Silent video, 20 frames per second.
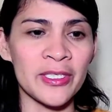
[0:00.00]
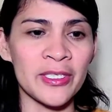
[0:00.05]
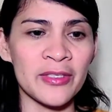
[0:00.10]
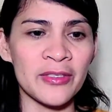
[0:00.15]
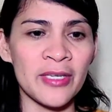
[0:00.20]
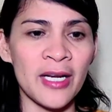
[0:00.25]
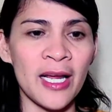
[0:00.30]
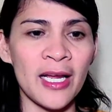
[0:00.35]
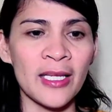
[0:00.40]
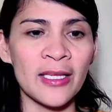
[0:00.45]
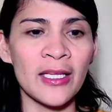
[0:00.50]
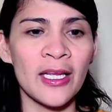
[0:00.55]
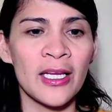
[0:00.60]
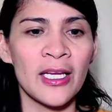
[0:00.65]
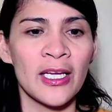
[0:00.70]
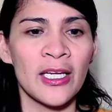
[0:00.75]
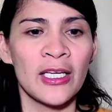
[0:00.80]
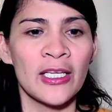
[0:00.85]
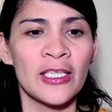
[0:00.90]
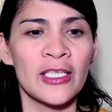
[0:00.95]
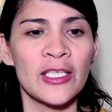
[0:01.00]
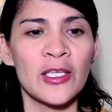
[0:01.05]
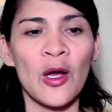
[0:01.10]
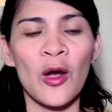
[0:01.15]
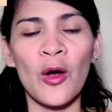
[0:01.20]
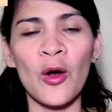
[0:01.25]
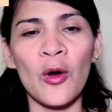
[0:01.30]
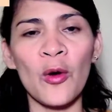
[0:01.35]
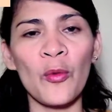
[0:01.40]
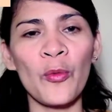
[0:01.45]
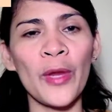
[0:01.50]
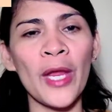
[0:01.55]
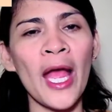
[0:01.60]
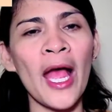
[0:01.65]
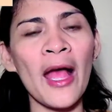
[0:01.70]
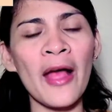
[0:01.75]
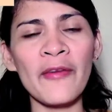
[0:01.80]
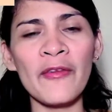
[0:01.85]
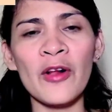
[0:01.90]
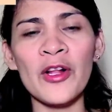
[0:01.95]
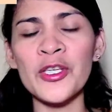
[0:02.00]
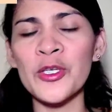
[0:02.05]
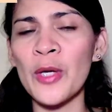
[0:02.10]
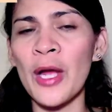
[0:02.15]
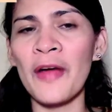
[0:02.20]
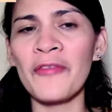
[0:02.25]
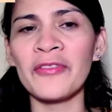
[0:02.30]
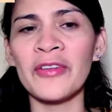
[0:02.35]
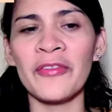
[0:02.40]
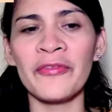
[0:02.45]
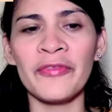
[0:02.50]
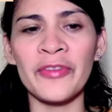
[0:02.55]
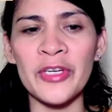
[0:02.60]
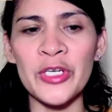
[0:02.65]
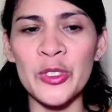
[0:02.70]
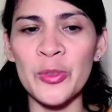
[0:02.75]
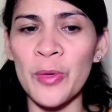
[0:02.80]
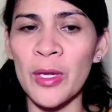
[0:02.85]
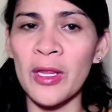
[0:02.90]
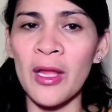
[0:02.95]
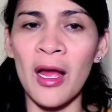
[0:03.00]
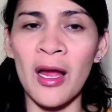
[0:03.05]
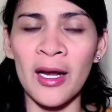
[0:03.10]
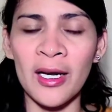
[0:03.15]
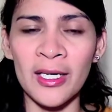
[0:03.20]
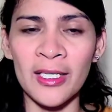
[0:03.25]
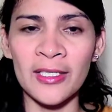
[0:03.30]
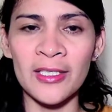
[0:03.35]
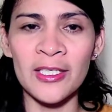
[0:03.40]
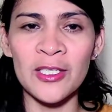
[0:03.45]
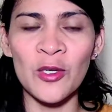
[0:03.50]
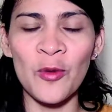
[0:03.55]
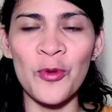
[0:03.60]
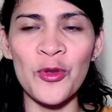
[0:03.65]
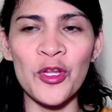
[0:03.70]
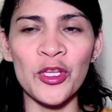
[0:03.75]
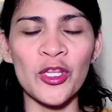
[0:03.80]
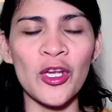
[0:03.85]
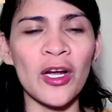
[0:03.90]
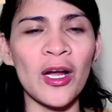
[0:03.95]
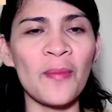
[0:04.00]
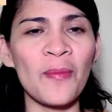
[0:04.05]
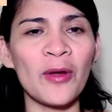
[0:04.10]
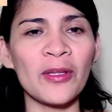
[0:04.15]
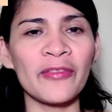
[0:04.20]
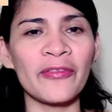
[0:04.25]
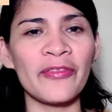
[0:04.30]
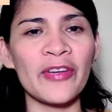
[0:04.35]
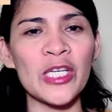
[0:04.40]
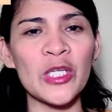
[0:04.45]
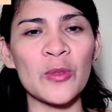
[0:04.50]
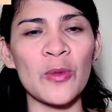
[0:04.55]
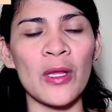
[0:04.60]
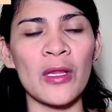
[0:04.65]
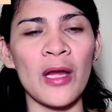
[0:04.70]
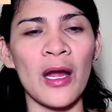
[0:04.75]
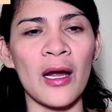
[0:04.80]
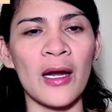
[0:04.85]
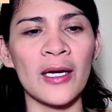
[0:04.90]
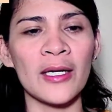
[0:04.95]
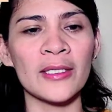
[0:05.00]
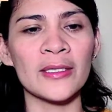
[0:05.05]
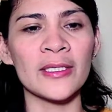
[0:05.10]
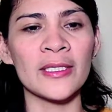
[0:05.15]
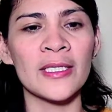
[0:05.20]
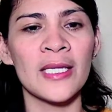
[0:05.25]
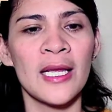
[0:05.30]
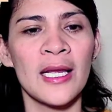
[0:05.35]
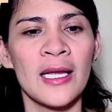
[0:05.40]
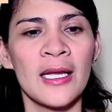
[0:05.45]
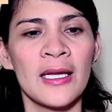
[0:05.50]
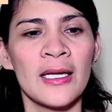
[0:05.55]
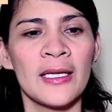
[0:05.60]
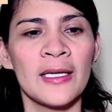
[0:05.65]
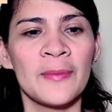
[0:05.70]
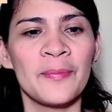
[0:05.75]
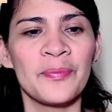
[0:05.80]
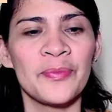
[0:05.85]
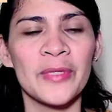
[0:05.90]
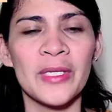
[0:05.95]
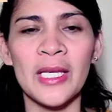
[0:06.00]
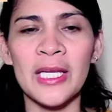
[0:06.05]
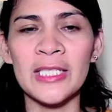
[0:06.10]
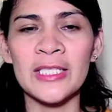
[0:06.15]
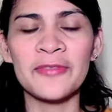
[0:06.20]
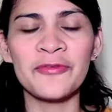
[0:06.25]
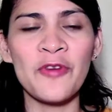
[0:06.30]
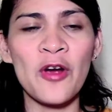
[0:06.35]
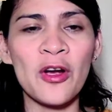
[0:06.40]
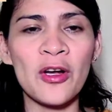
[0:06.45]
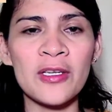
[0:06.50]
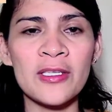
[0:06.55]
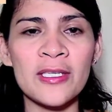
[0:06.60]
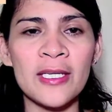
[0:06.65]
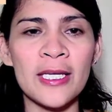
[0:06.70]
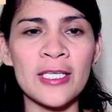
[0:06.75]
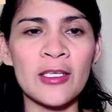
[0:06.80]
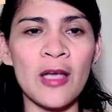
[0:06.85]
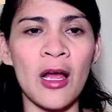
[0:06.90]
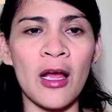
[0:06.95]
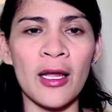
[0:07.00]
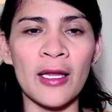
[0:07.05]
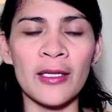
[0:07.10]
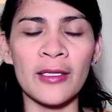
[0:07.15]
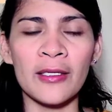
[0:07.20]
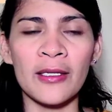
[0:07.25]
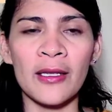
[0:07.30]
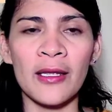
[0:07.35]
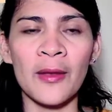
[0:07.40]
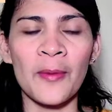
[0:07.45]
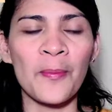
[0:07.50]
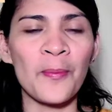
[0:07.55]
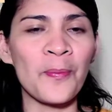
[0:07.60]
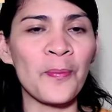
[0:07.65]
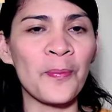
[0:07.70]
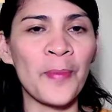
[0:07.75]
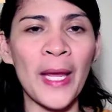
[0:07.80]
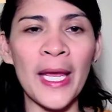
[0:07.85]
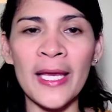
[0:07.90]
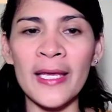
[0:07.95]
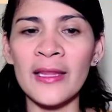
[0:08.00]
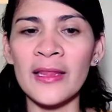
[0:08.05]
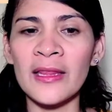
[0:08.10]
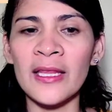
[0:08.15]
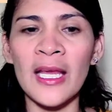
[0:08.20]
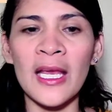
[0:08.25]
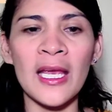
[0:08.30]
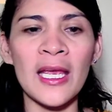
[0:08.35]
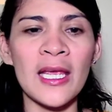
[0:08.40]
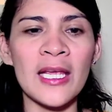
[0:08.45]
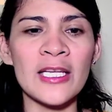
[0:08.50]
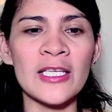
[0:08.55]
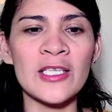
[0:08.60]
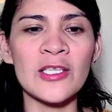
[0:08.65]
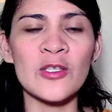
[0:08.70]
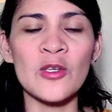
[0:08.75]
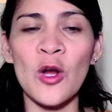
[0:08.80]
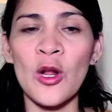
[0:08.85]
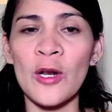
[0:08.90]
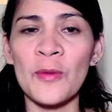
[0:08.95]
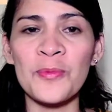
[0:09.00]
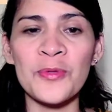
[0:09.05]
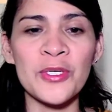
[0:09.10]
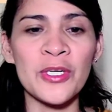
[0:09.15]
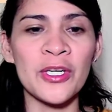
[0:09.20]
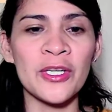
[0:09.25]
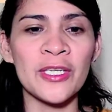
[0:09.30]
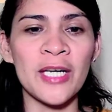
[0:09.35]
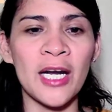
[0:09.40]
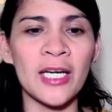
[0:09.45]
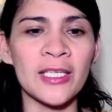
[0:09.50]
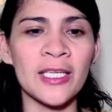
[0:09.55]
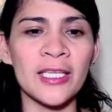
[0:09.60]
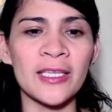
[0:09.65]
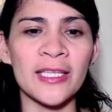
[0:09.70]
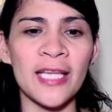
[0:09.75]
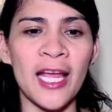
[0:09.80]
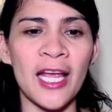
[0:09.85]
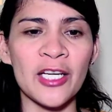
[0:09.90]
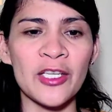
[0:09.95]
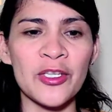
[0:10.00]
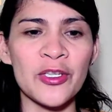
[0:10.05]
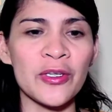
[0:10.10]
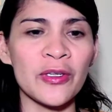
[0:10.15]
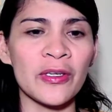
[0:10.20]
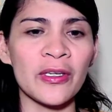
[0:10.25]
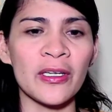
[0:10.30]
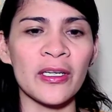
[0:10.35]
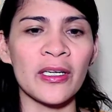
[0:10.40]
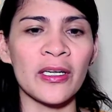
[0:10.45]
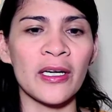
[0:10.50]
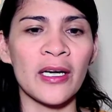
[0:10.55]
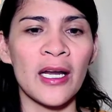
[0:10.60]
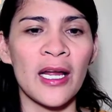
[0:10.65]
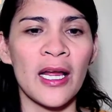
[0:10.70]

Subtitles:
right? So we have the visual art. So when you talk about visual arts, it focuses on painting, sculpture, and architecture,